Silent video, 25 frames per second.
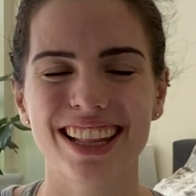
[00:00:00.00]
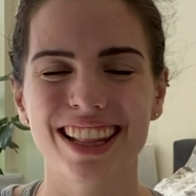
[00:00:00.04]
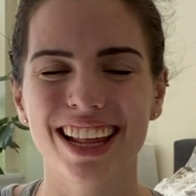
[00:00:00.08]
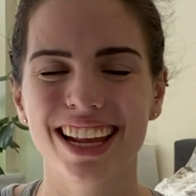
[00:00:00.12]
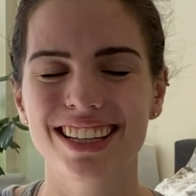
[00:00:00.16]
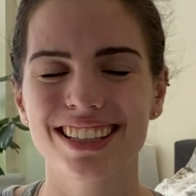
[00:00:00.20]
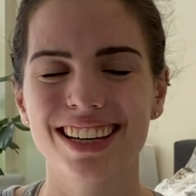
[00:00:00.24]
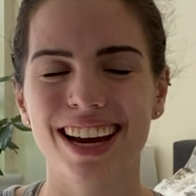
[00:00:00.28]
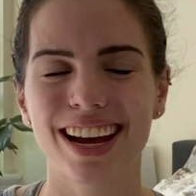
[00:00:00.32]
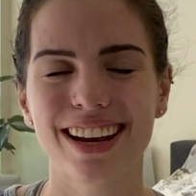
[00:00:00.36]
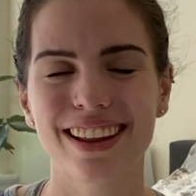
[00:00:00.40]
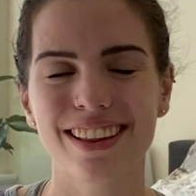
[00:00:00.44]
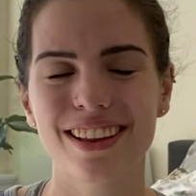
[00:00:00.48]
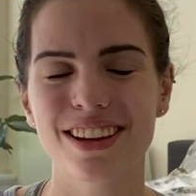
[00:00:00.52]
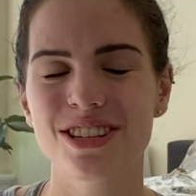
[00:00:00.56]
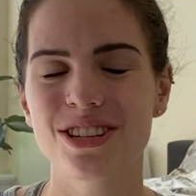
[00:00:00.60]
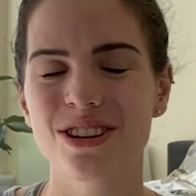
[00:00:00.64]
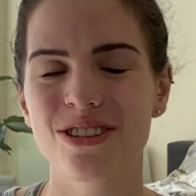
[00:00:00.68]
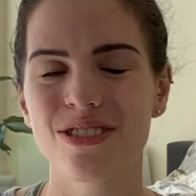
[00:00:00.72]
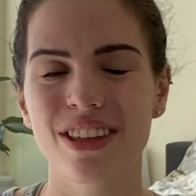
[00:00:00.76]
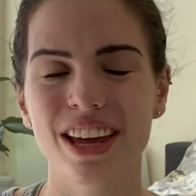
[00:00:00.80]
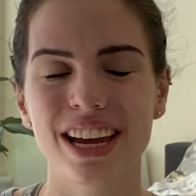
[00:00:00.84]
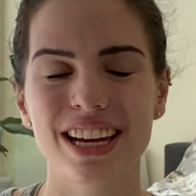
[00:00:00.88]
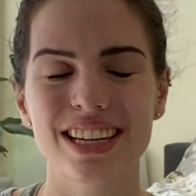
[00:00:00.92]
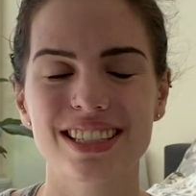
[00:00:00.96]
That's kind of the two
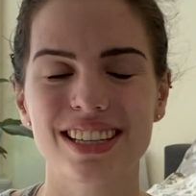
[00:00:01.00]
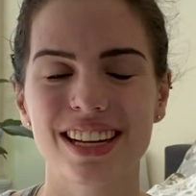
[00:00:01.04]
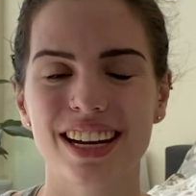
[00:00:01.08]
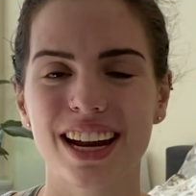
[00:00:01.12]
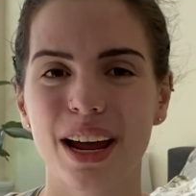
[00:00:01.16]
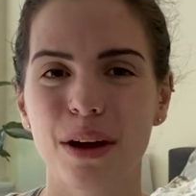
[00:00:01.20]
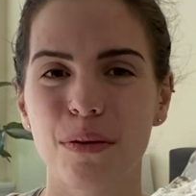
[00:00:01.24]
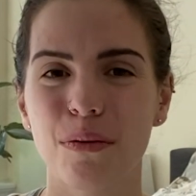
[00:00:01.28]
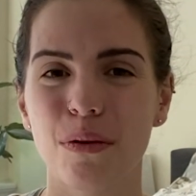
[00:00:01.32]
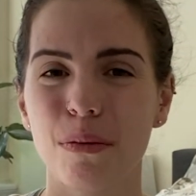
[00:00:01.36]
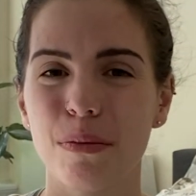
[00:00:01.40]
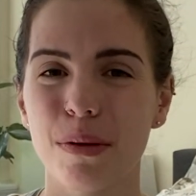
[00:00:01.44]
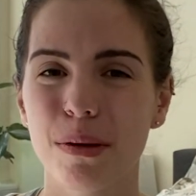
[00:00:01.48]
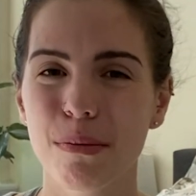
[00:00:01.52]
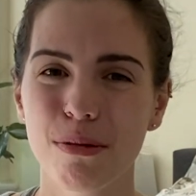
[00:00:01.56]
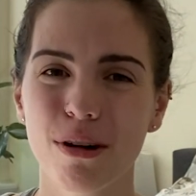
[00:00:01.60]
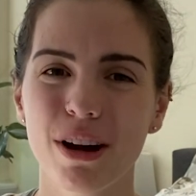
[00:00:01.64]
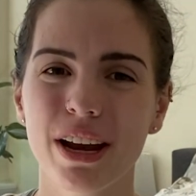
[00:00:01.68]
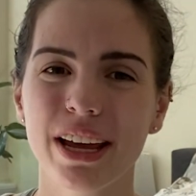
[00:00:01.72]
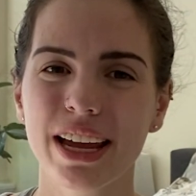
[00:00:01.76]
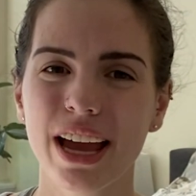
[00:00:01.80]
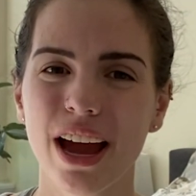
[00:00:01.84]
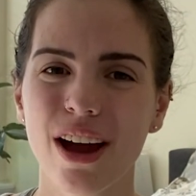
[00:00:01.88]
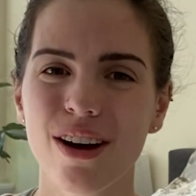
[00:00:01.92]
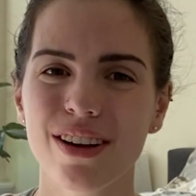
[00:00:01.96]
things that I will be
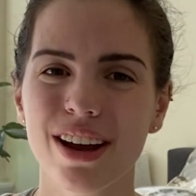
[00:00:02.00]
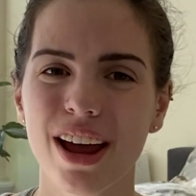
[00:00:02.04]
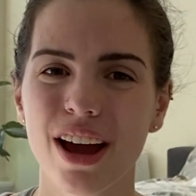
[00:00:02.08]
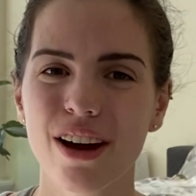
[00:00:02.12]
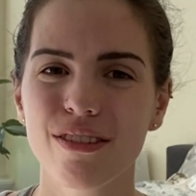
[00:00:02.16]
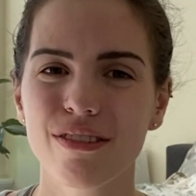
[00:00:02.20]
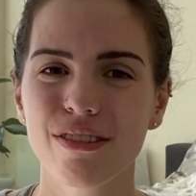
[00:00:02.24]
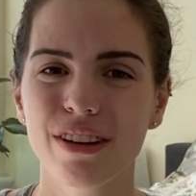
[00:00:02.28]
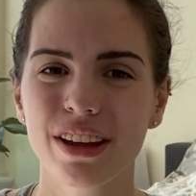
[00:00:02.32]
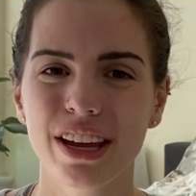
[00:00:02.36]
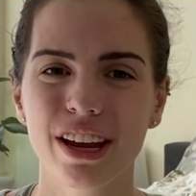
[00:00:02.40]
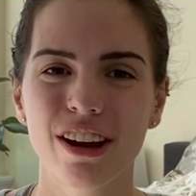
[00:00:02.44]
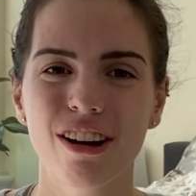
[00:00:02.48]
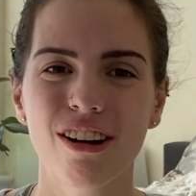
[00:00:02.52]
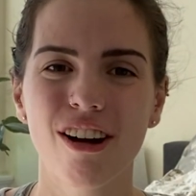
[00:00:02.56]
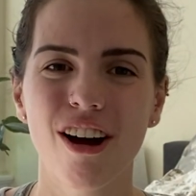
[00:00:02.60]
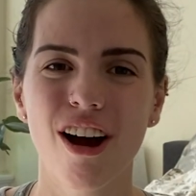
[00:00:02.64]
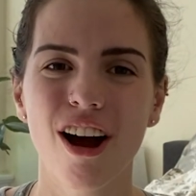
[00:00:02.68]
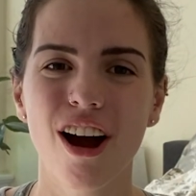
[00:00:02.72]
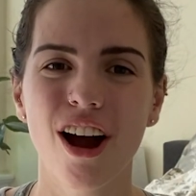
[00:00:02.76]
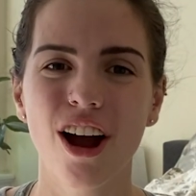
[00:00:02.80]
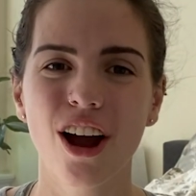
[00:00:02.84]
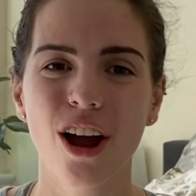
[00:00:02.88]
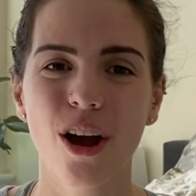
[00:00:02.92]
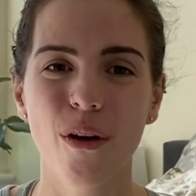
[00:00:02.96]
putting out now here
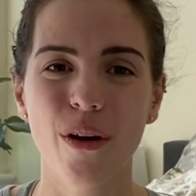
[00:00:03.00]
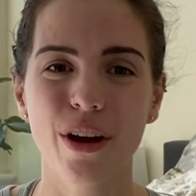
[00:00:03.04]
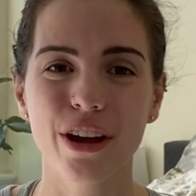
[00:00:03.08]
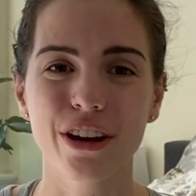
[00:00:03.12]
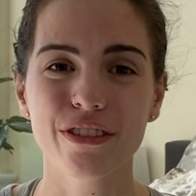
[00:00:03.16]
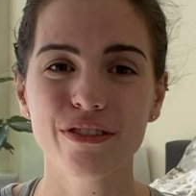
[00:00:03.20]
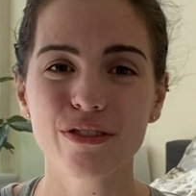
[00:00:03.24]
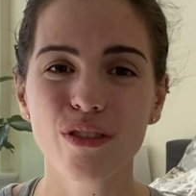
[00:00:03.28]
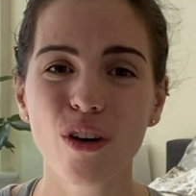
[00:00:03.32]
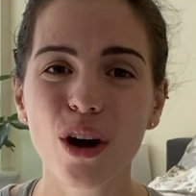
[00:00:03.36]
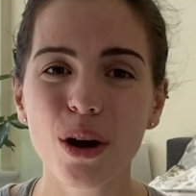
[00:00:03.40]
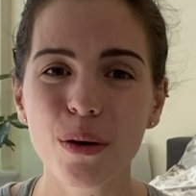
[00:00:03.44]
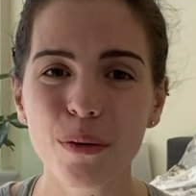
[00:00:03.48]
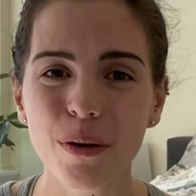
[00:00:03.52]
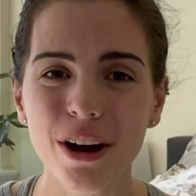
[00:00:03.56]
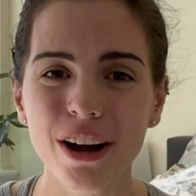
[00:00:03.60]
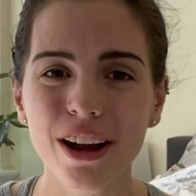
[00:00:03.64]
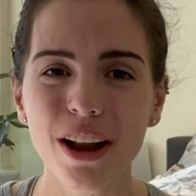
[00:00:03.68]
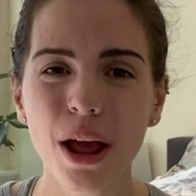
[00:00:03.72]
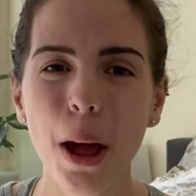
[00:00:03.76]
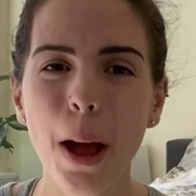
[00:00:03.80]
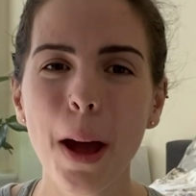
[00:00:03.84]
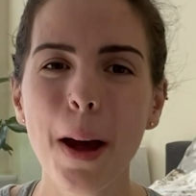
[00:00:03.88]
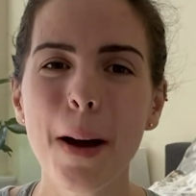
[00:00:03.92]
going forward.